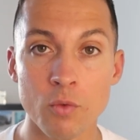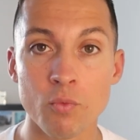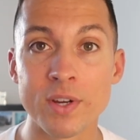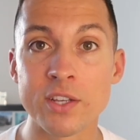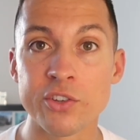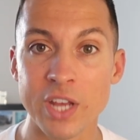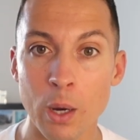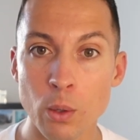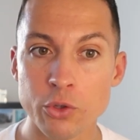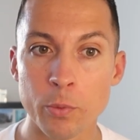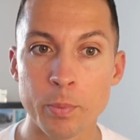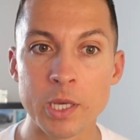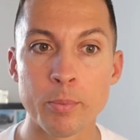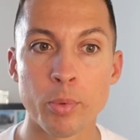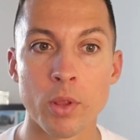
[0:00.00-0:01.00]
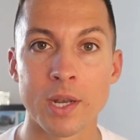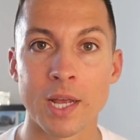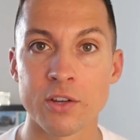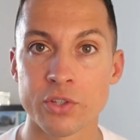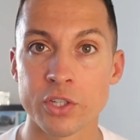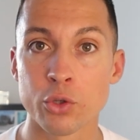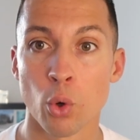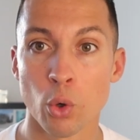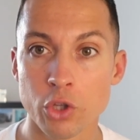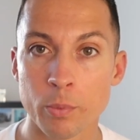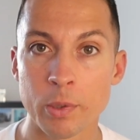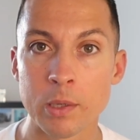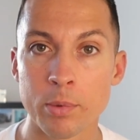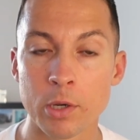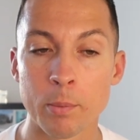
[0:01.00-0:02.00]
reach out to people and actually talk to
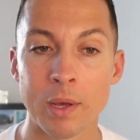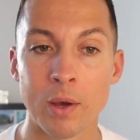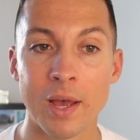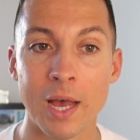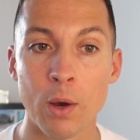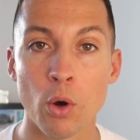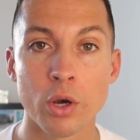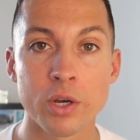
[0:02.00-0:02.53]
people about how